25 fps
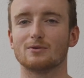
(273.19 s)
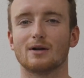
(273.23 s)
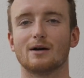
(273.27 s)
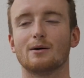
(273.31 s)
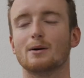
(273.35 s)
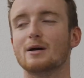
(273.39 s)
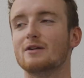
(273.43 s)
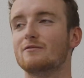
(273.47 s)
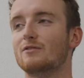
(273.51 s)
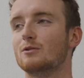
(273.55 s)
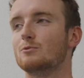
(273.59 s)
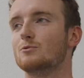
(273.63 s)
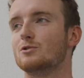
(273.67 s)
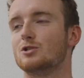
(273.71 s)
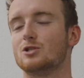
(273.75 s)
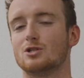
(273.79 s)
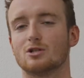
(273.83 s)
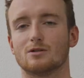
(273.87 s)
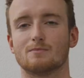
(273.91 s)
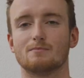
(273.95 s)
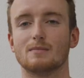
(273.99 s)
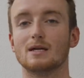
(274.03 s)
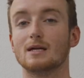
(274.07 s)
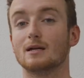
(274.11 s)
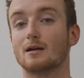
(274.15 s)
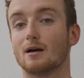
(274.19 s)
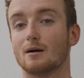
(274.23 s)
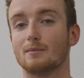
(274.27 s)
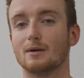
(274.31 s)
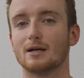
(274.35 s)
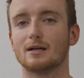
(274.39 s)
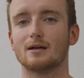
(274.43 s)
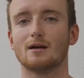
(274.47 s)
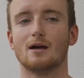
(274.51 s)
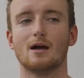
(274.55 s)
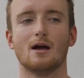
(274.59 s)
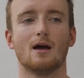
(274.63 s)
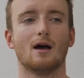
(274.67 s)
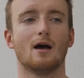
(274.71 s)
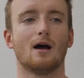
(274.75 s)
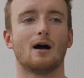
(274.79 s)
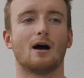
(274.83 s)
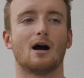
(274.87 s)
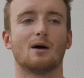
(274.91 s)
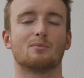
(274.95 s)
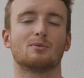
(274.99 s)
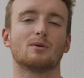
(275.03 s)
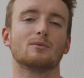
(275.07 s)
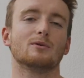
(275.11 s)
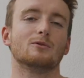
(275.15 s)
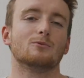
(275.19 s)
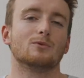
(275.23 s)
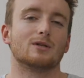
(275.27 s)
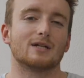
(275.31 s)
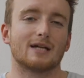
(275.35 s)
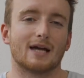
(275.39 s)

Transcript: Now, if it was just me coming, I probably would